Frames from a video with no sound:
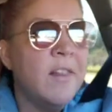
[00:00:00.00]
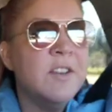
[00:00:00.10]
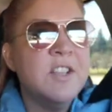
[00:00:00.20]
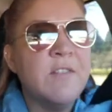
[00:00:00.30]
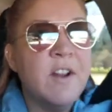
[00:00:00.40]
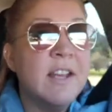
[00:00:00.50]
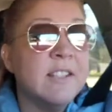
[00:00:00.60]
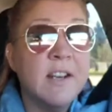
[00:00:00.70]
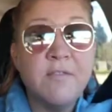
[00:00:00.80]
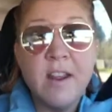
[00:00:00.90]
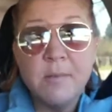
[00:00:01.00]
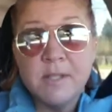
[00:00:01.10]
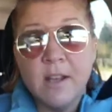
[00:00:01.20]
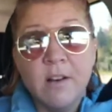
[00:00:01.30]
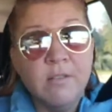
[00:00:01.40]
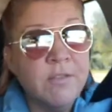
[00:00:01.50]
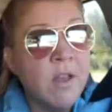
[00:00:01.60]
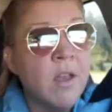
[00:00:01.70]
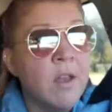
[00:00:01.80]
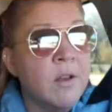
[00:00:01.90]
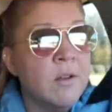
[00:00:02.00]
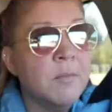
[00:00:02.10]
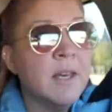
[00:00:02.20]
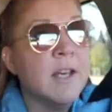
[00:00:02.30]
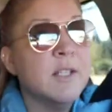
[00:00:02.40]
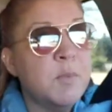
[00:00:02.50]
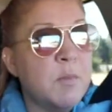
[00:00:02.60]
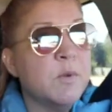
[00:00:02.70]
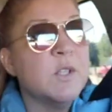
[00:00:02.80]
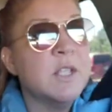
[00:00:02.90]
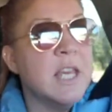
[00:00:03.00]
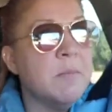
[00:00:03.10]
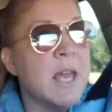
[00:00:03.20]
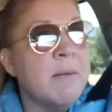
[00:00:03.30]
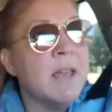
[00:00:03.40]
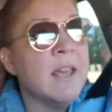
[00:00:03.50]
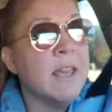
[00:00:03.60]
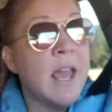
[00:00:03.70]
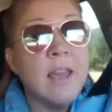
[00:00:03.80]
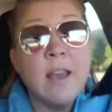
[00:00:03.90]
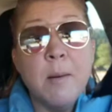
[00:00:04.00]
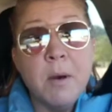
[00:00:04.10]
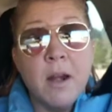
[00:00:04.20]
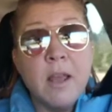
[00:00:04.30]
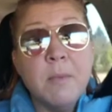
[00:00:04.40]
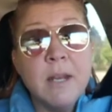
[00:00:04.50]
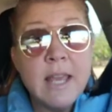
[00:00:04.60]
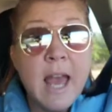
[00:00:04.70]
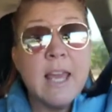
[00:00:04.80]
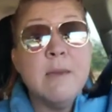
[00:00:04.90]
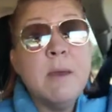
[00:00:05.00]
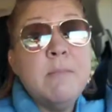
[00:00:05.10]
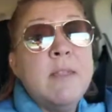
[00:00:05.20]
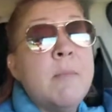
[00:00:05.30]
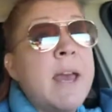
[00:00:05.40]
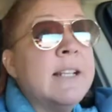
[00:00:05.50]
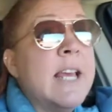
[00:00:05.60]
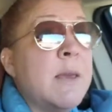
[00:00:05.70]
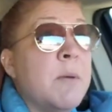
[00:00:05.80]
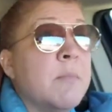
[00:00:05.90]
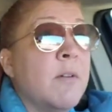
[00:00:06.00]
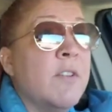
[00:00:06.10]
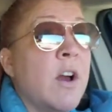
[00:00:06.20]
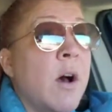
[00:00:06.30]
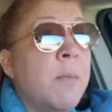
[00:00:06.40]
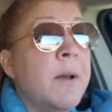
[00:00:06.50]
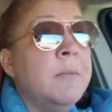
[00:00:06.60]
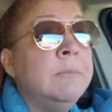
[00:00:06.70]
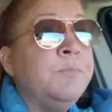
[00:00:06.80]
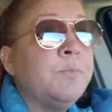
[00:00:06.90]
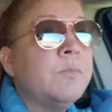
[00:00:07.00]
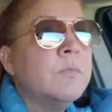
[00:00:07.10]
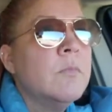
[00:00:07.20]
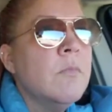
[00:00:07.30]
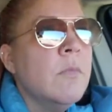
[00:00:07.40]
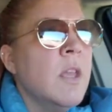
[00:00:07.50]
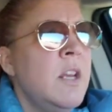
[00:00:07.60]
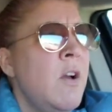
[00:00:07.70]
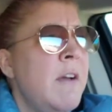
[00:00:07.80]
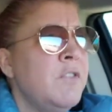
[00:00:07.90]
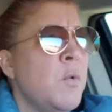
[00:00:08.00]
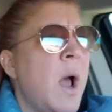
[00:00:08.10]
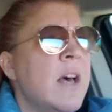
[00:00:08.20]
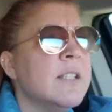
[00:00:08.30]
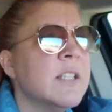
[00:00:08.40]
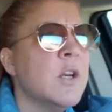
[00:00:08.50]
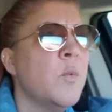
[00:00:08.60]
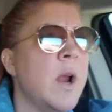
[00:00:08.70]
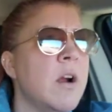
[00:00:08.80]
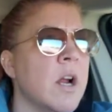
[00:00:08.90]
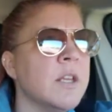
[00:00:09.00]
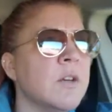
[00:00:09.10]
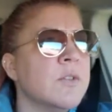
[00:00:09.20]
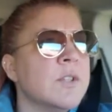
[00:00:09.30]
then Jeffree has to defend himself because people just keep ganging, ganging up on him. And yeah, he may be the Mac Daddy pimp of it all, but you know, after a while, it's gonna wear on you.